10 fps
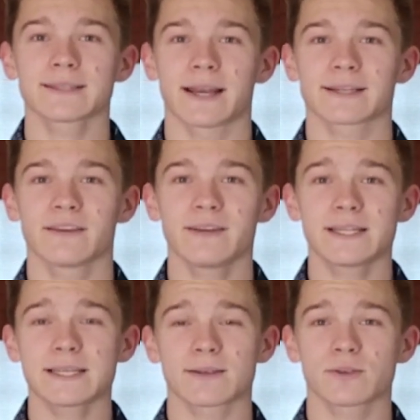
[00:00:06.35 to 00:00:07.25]
and
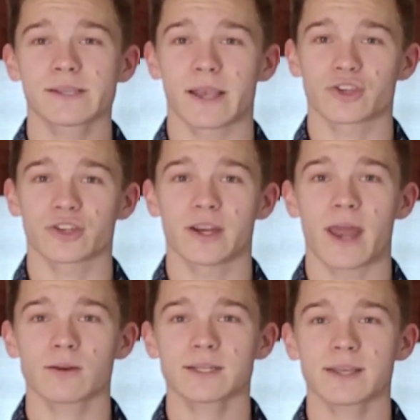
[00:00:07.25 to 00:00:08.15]
Activities Association
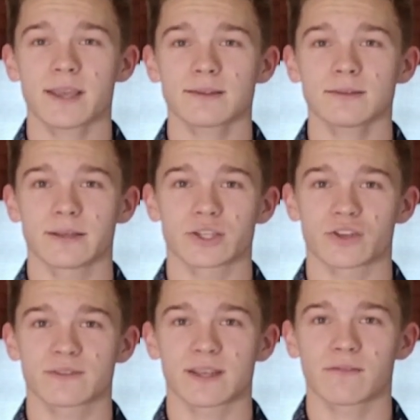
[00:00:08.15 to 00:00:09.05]
announced the cancellation
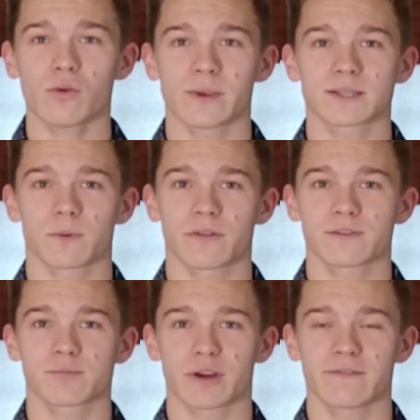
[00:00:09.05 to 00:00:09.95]
of several weeks' worth of
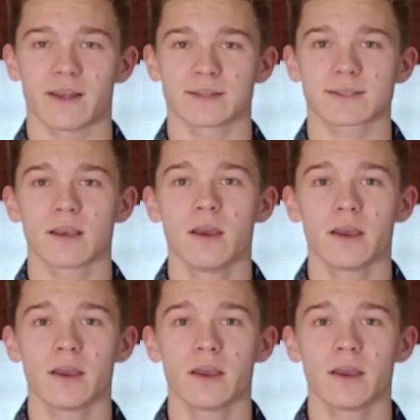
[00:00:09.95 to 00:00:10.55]
spring events,